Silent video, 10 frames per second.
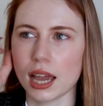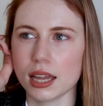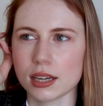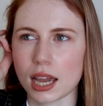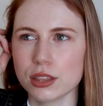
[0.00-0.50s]

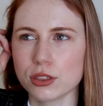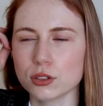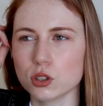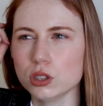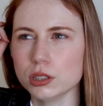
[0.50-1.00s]
And I
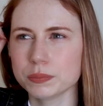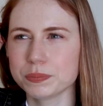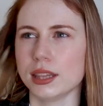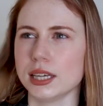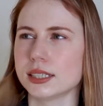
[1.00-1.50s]
thought
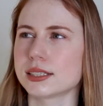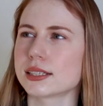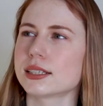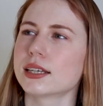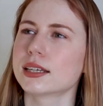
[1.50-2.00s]

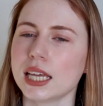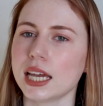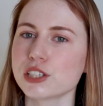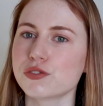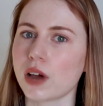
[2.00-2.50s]
that the
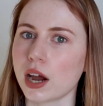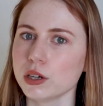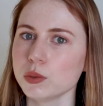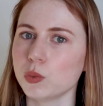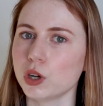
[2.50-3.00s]

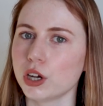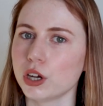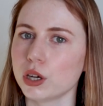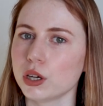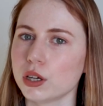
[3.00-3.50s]
Eshvaren
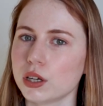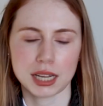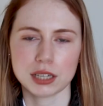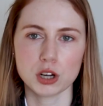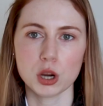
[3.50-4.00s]
were,
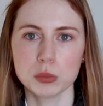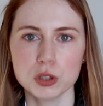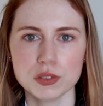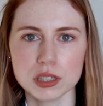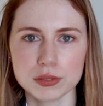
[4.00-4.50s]
I don't know,
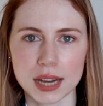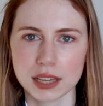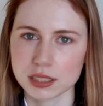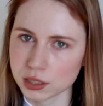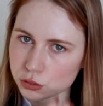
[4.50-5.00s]
moving
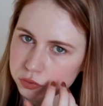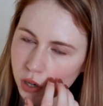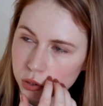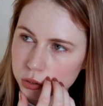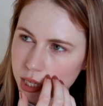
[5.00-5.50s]
around in the
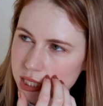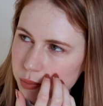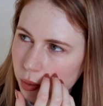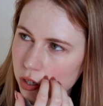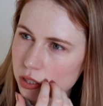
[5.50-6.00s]
fold, I
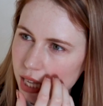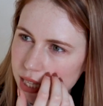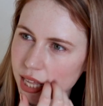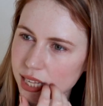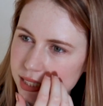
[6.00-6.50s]
suppose.
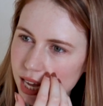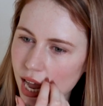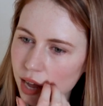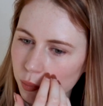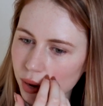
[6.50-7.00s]
And that's
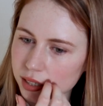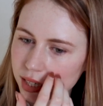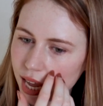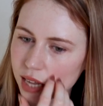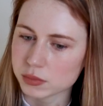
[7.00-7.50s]
how one
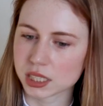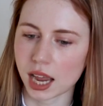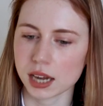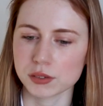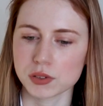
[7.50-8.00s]
came to
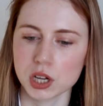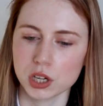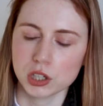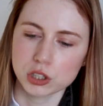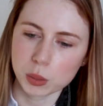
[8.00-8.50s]
kind of
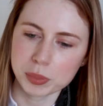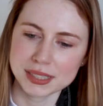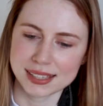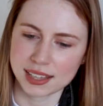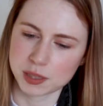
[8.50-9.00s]
not
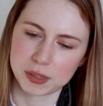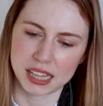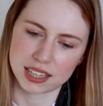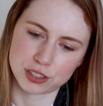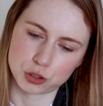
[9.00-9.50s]
possess, but
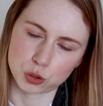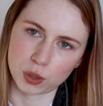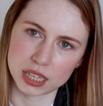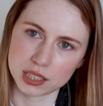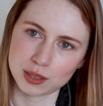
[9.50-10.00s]
like
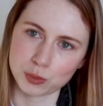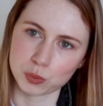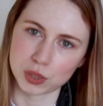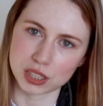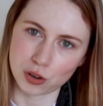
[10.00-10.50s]
join
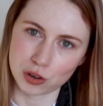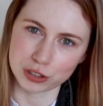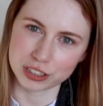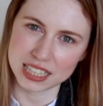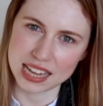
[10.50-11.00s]
with
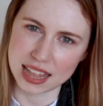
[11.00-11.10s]
Ori.